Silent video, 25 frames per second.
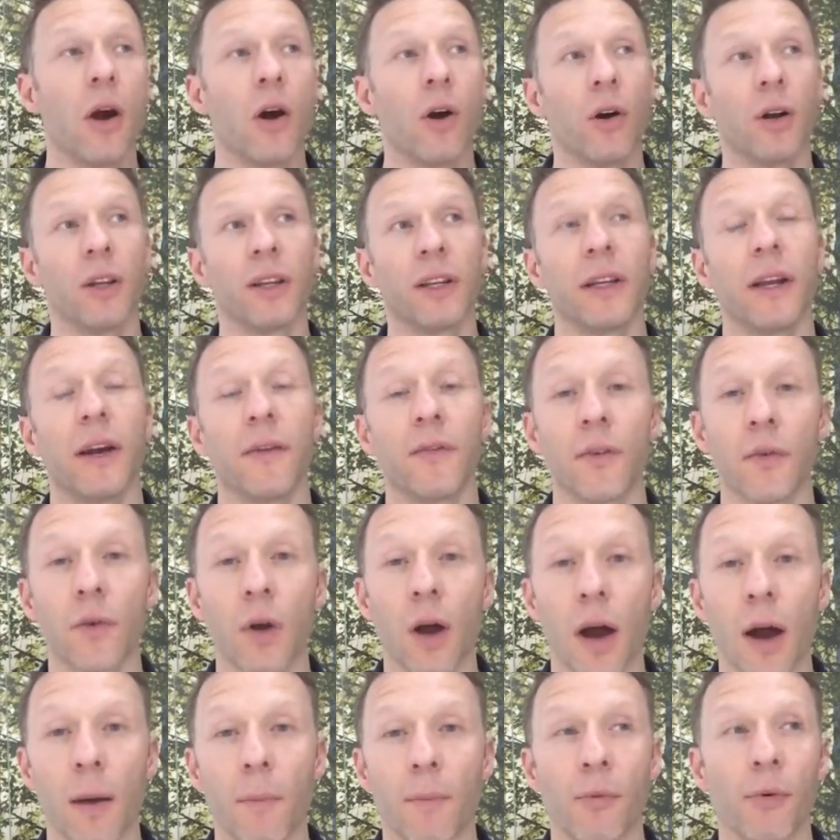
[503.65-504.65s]
or I didn't have the
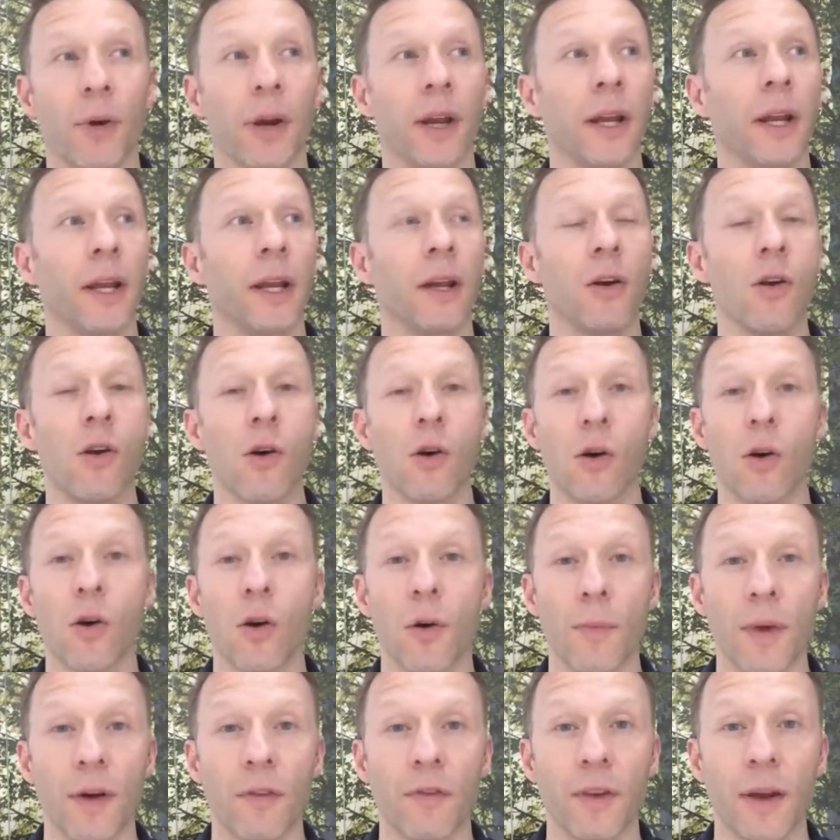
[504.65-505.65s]
right upbringing,
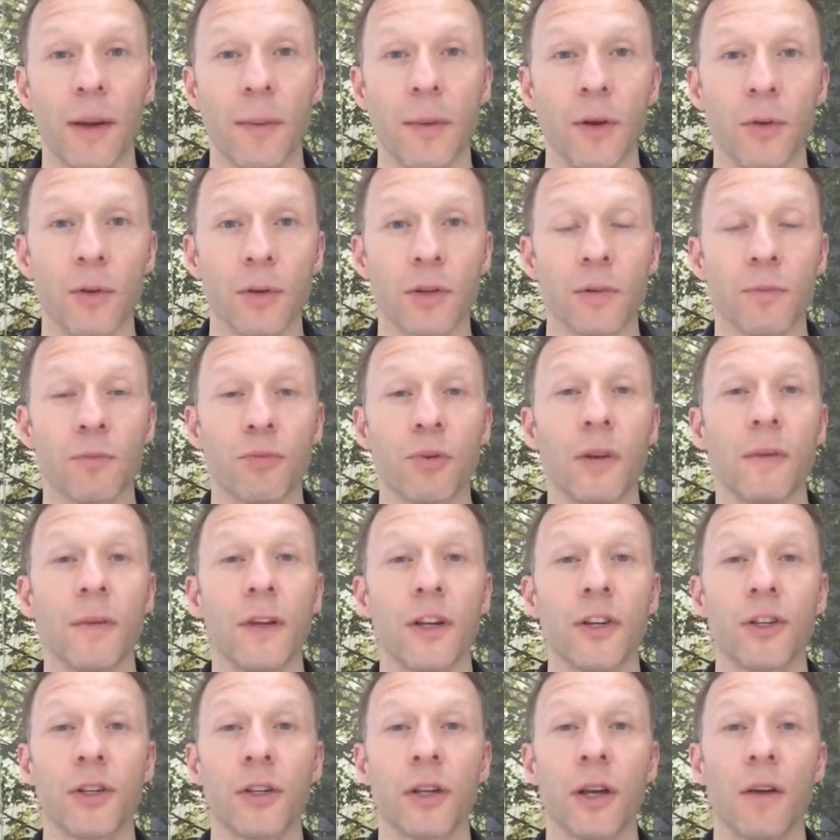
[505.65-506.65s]
or my family wasn't
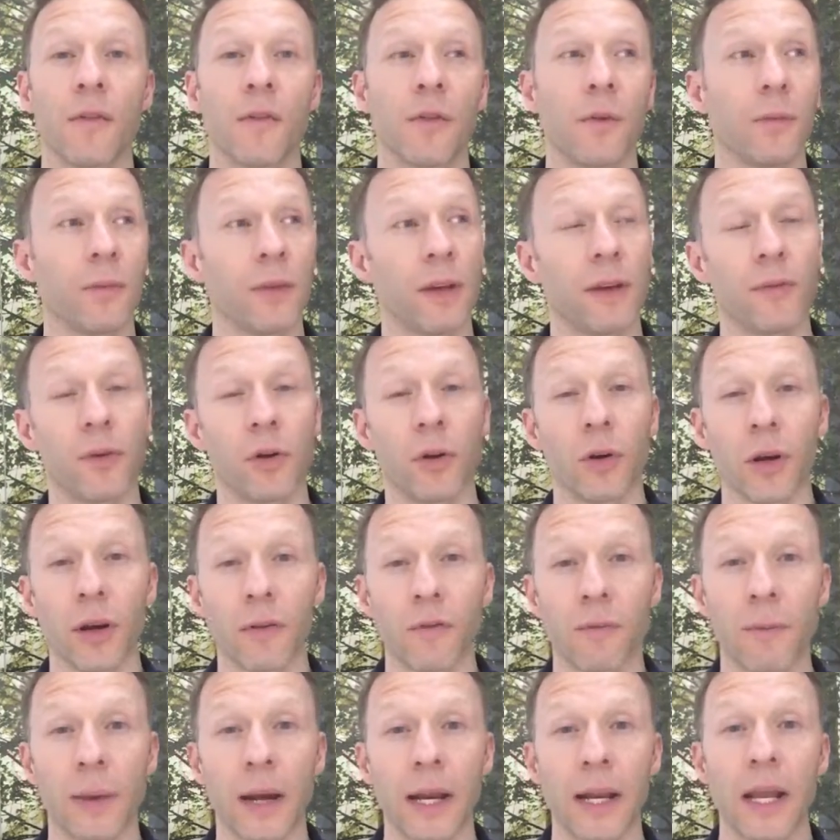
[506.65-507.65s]
privileged enough and they haven't got
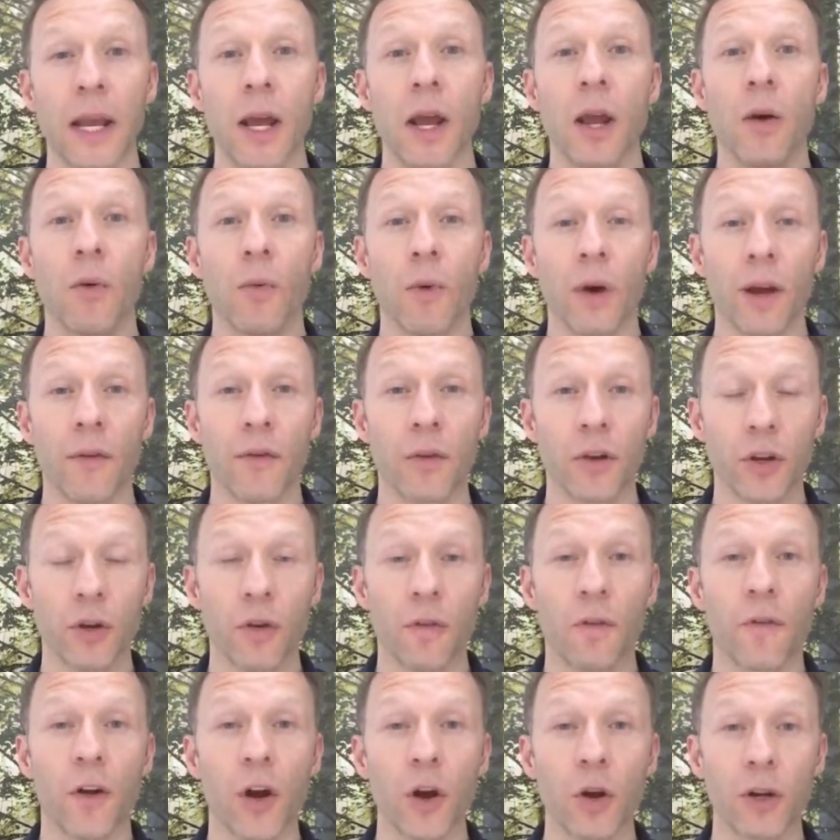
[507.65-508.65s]
enough money, whatever
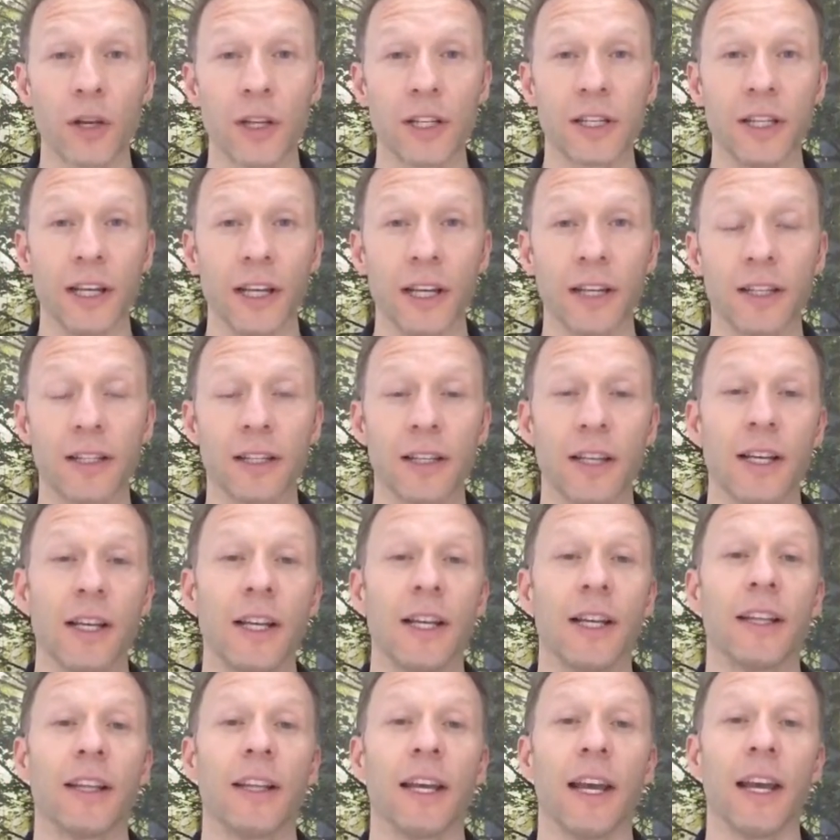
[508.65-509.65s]
your focus is,
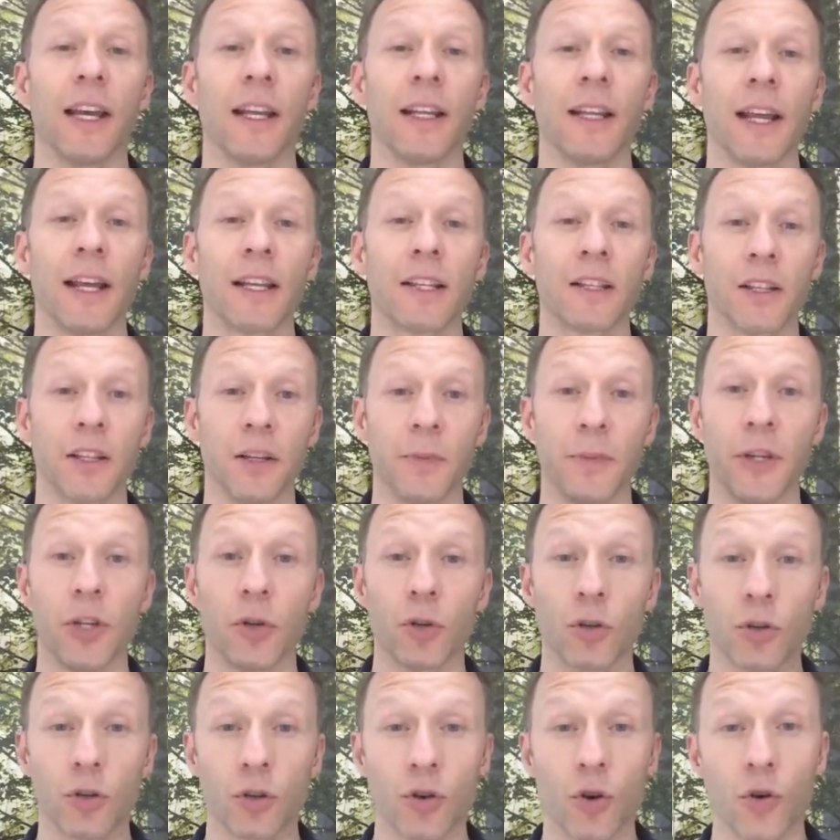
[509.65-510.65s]
then that's going to be
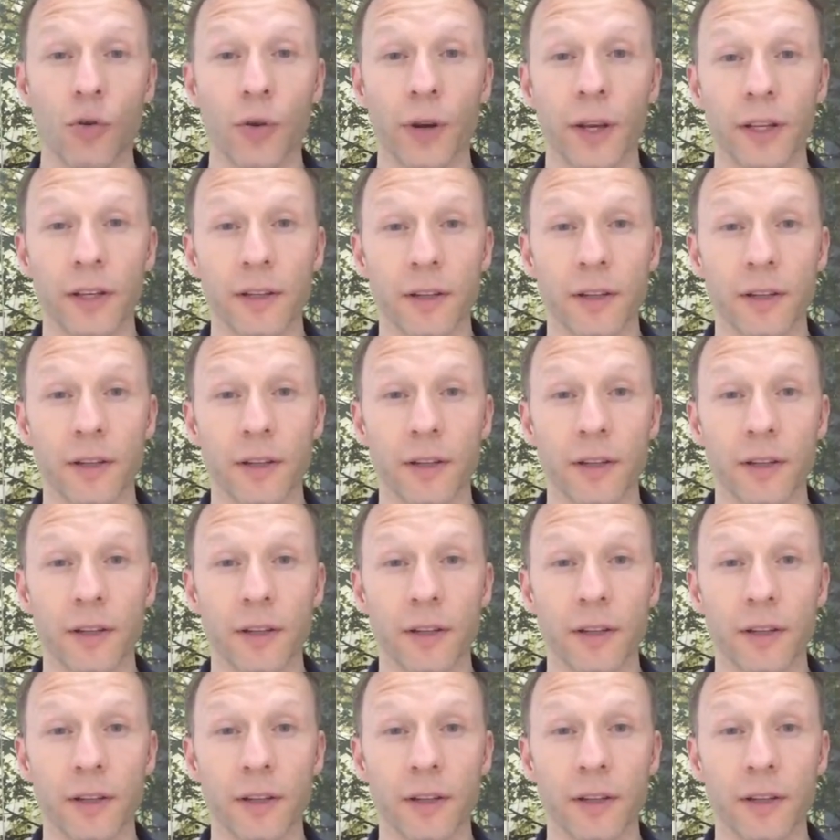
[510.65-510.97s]
your story.